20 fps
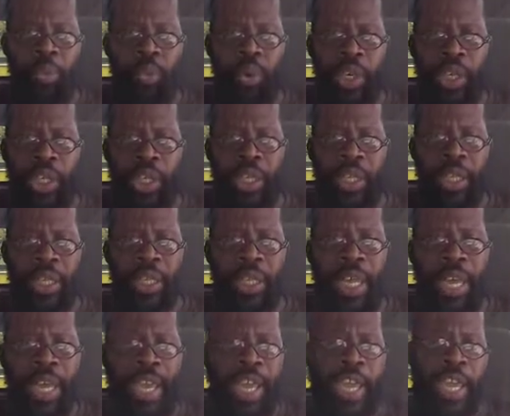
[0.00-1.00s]
wood,
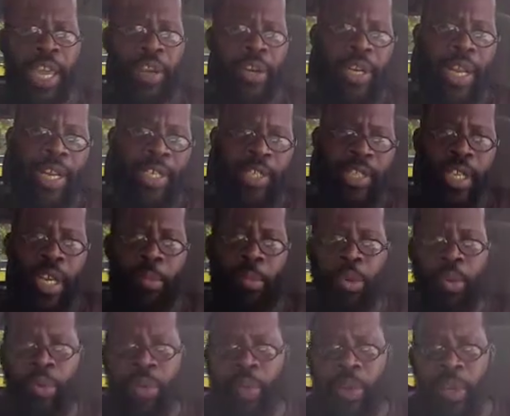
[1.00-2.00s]
that hay, or that
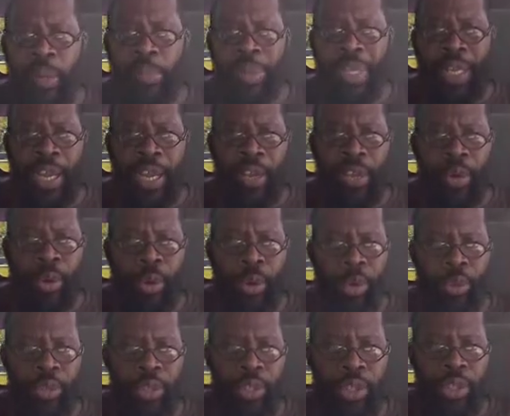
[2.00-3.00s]
stubble. We want to be that
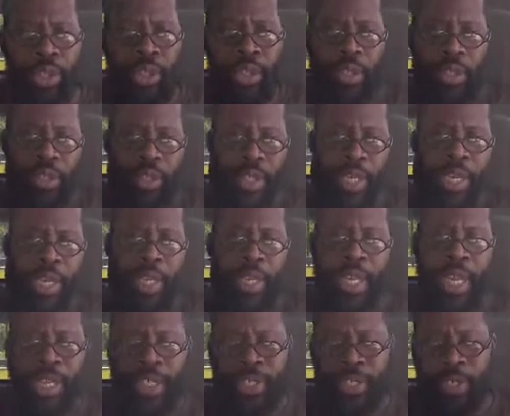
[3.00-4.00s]
gold
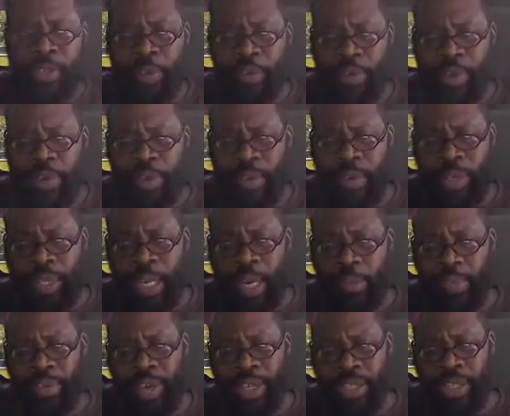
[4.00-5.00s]
and that silver and
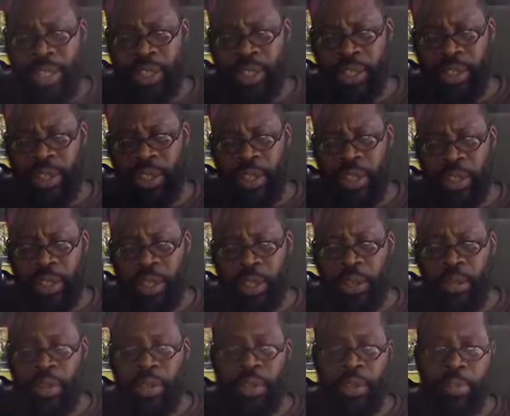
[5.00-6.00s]
that precious, you
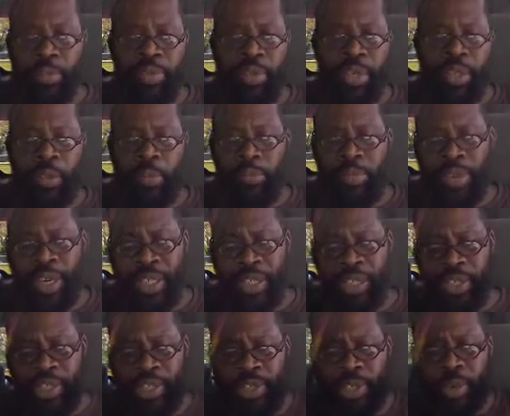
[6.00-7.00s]
know, them
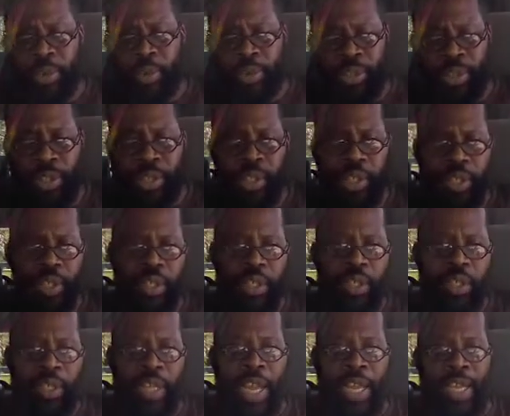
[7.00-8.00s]
precious stones
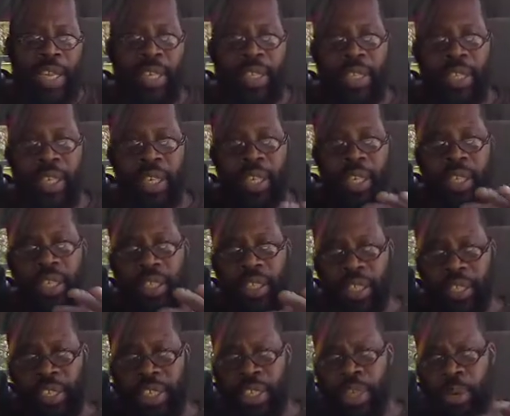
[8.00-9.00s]
that can
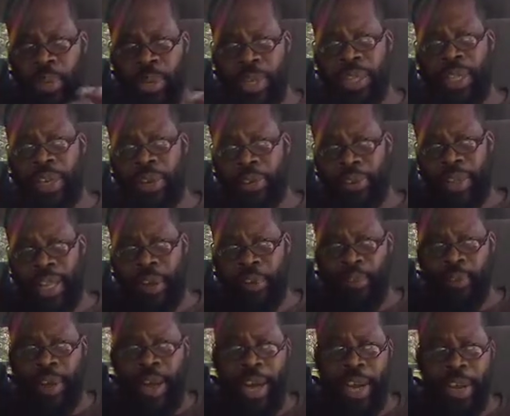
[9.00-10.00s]
deal with the, that
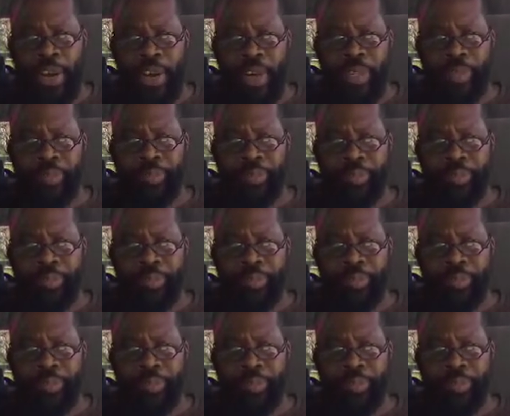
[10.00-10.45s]
fire